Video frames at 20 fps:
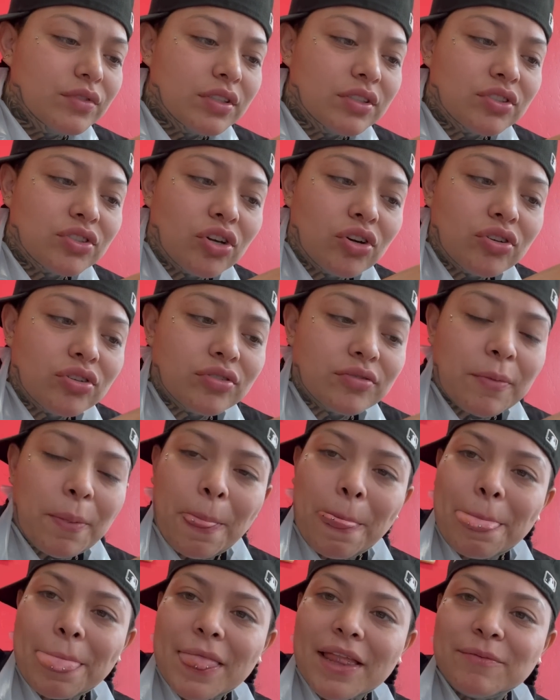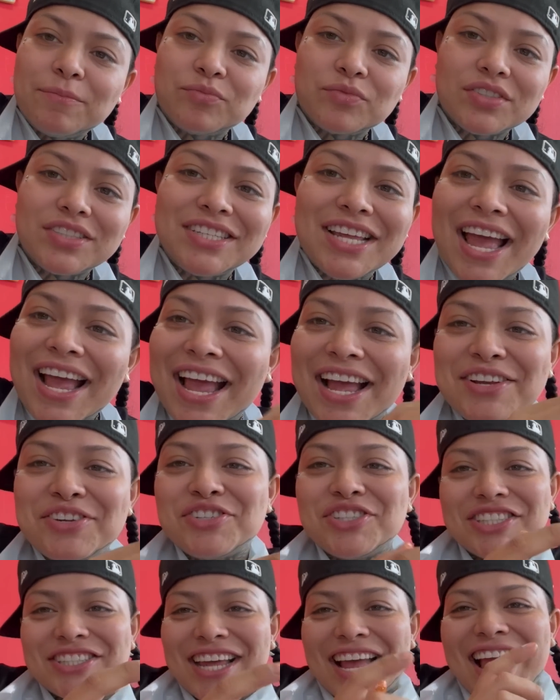So, see, I can't
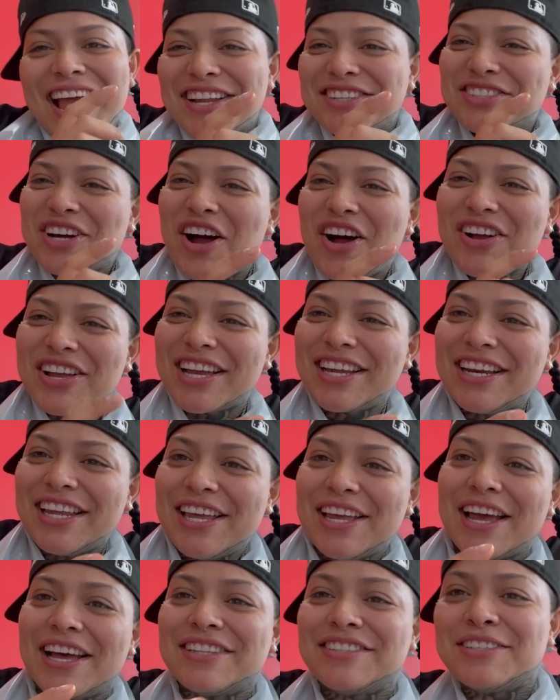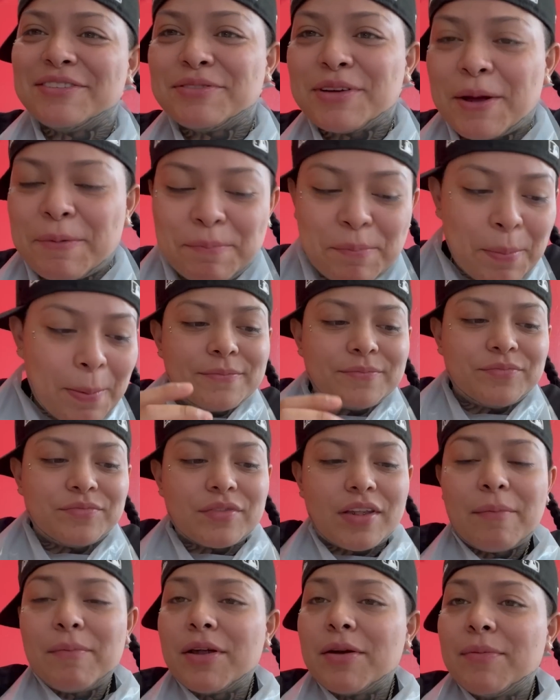do this. I can't talk and eat at the same time.
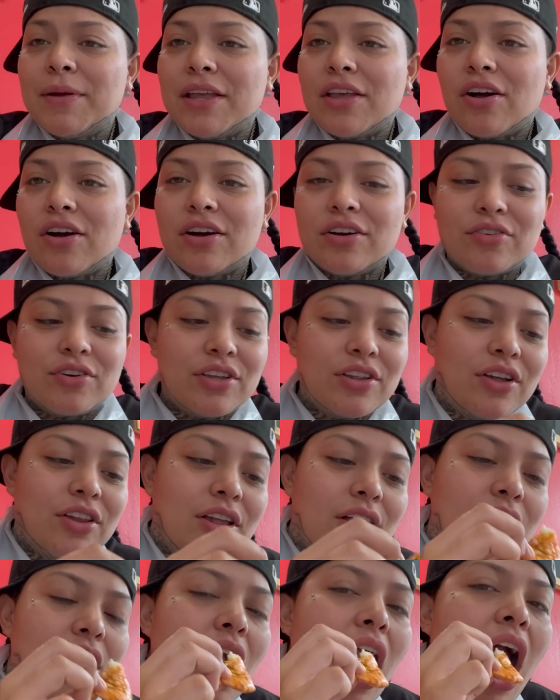I'm about to make y'all hungry though. Look.